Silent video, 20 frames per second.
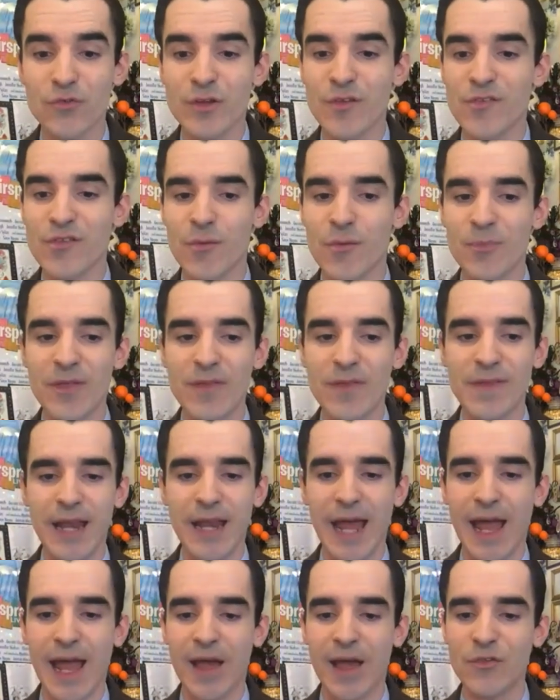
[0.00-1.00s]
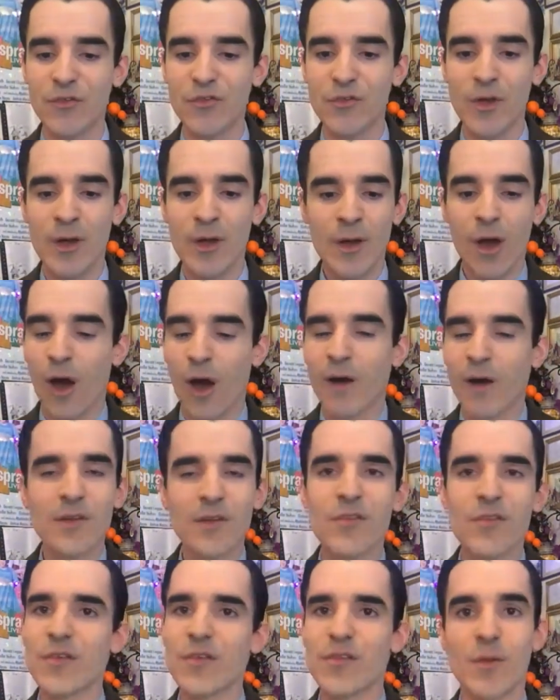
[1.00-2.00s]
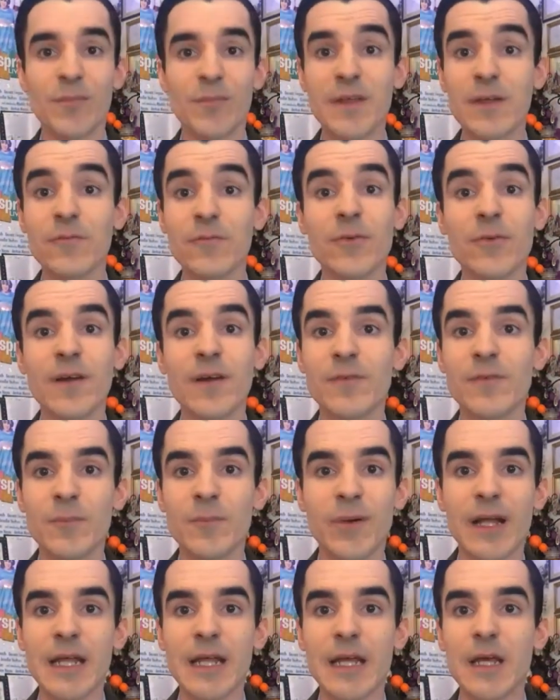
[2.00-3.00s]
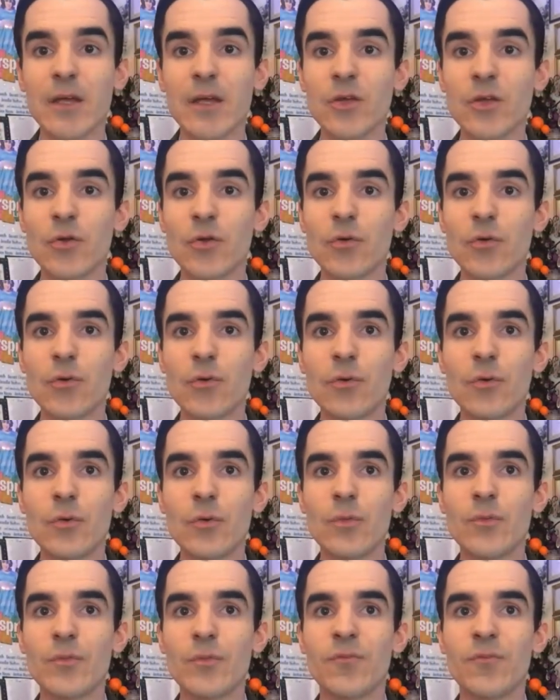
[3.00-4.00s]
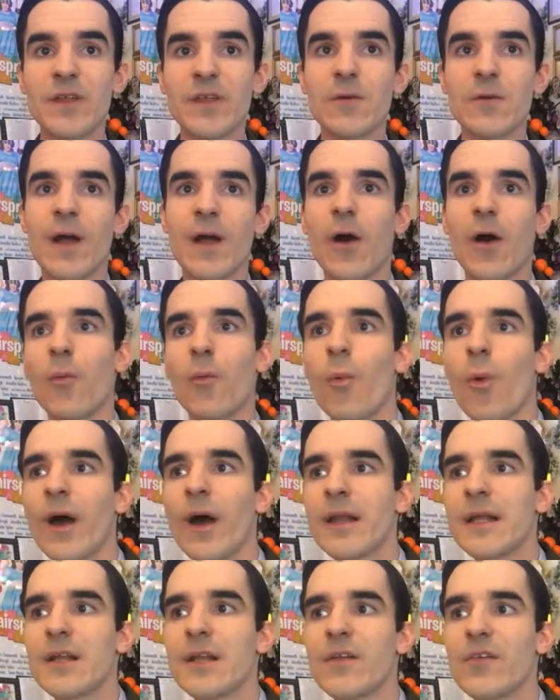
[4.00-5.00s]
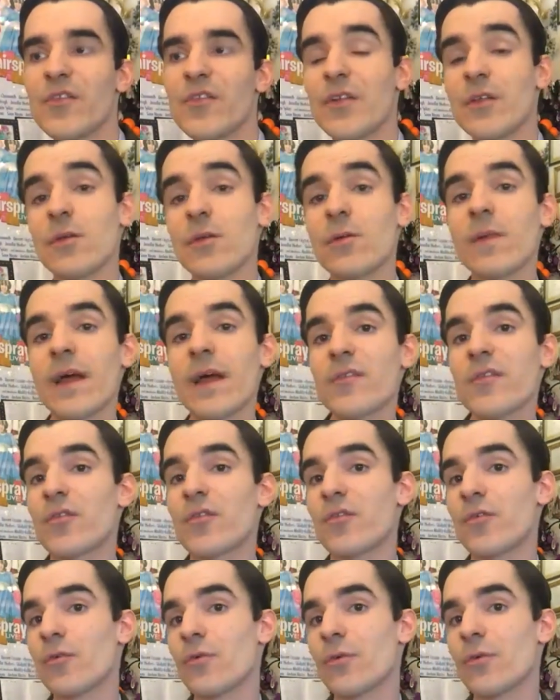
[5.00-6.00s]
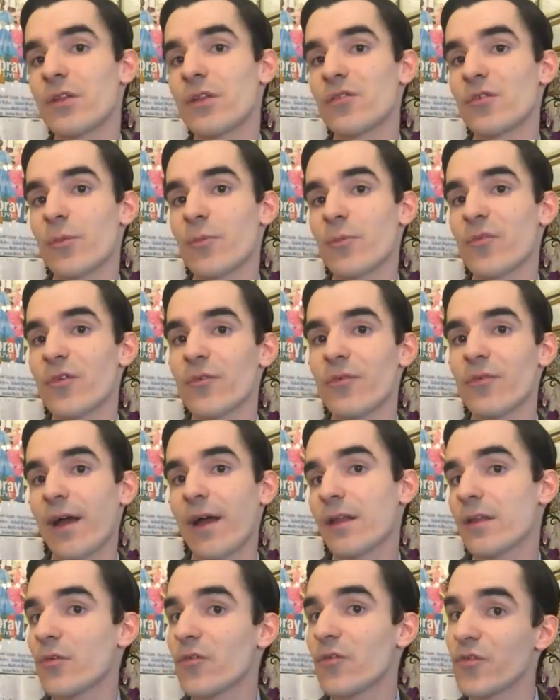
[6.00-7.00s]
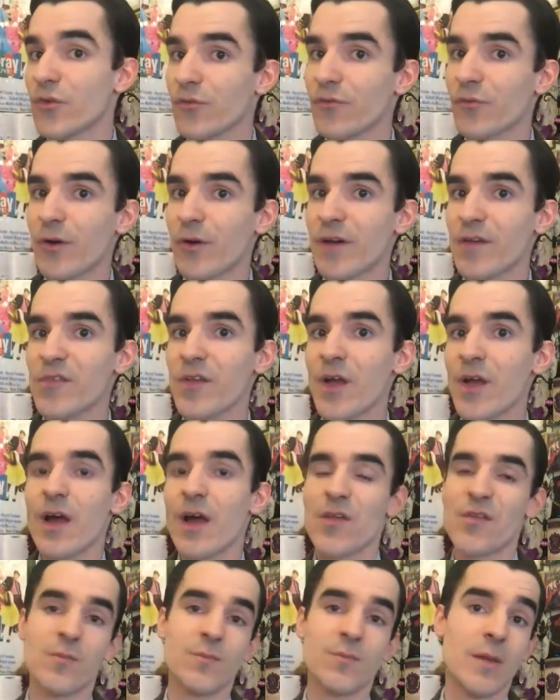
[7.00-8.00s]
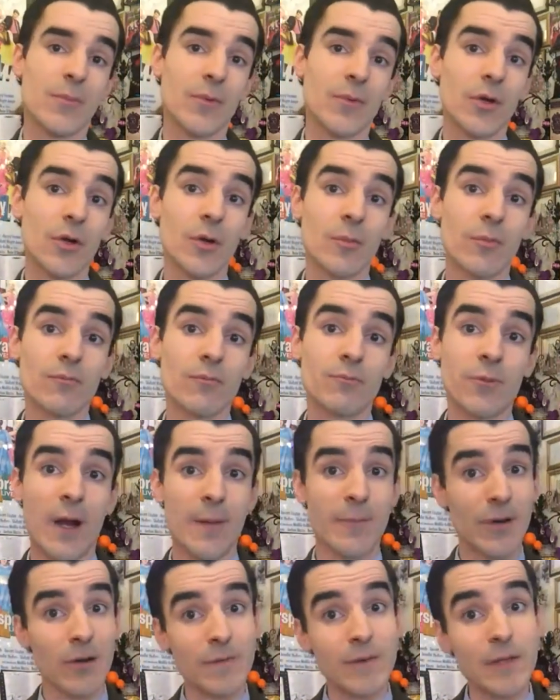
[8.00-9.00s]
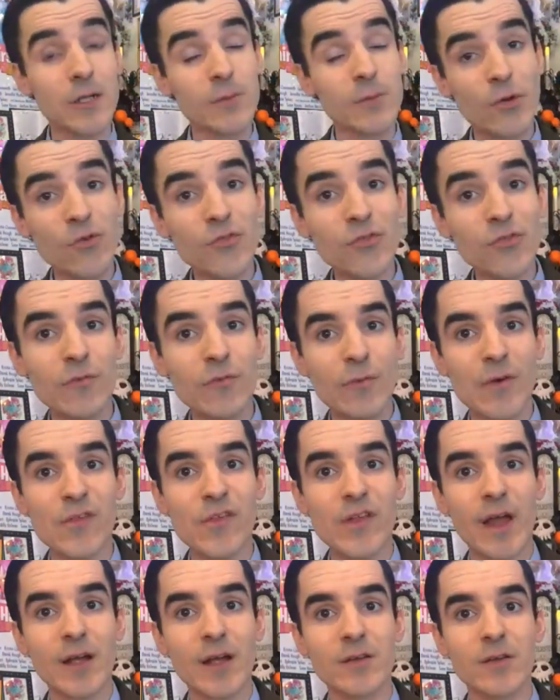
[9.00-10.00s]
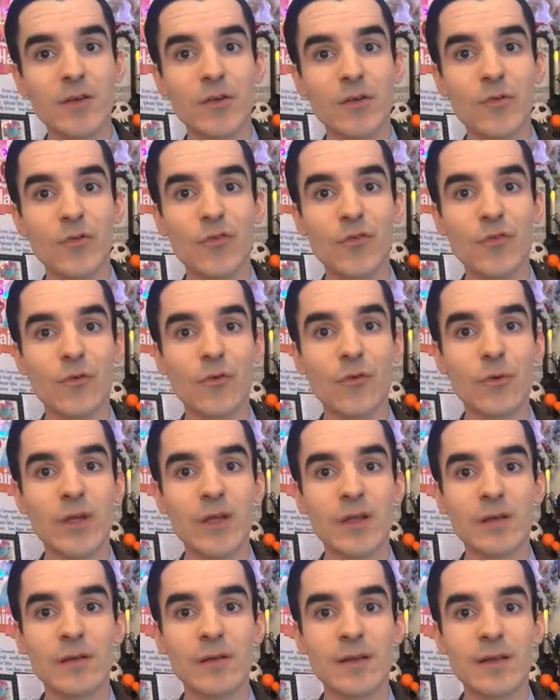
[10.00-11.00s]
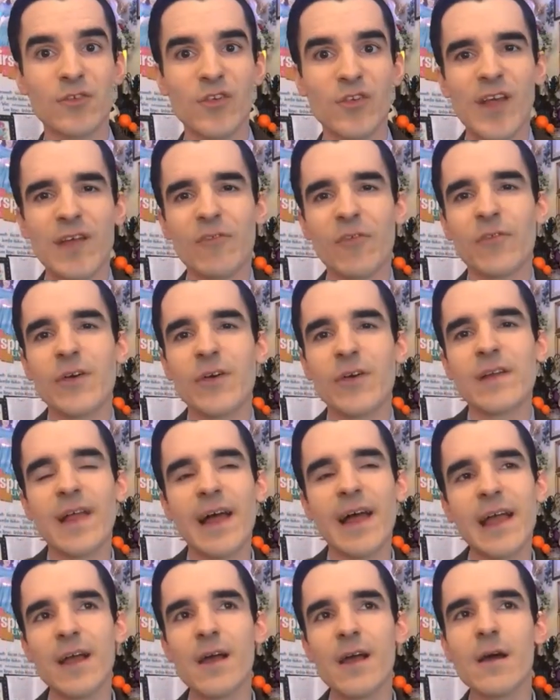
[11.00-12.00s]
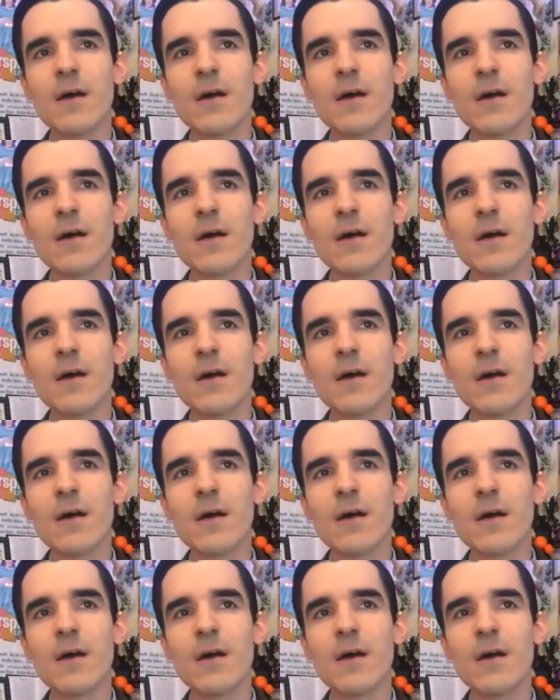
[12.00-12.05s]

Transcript: is something that has honestly something for everybody. You figure out what it is that you like to do in terms of how to use your voice. Some people are primarily commercial voice actors who can just have a very like